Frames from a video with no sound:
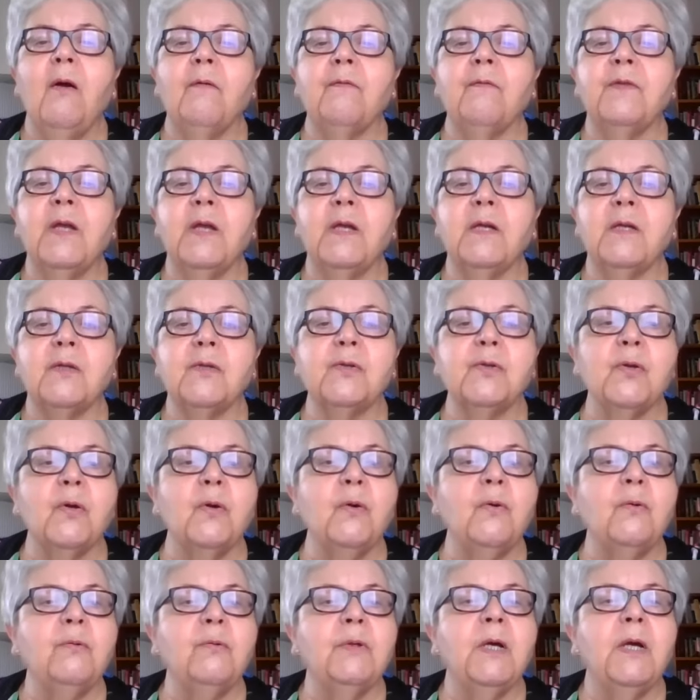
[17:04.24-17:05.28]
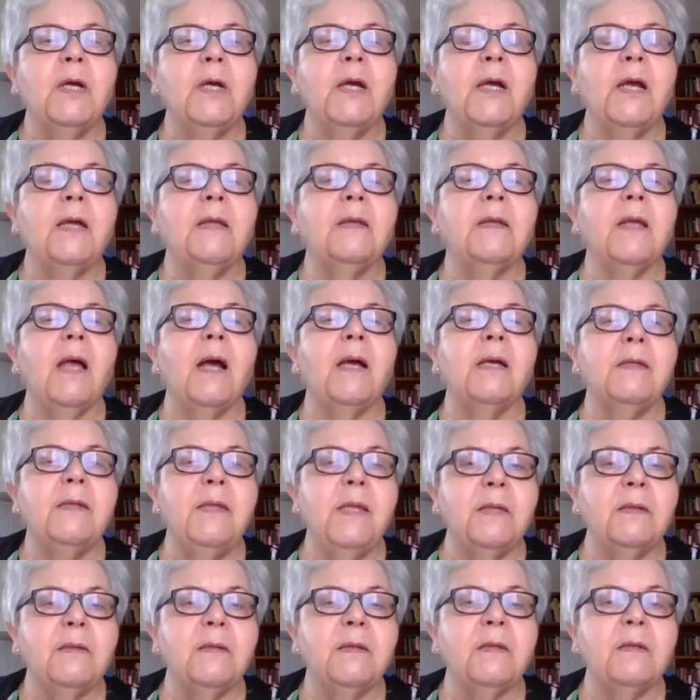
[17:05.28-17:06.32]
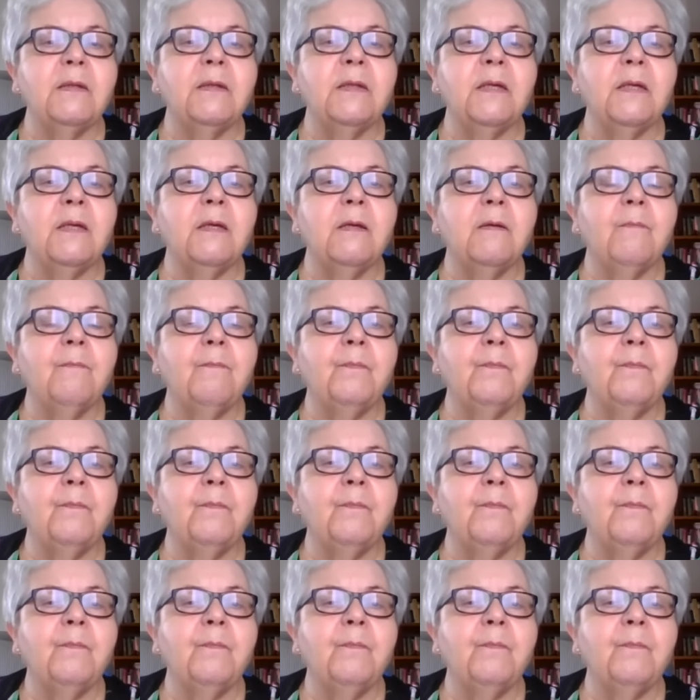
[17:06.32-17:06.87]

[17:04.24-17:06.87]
of their soul and identity.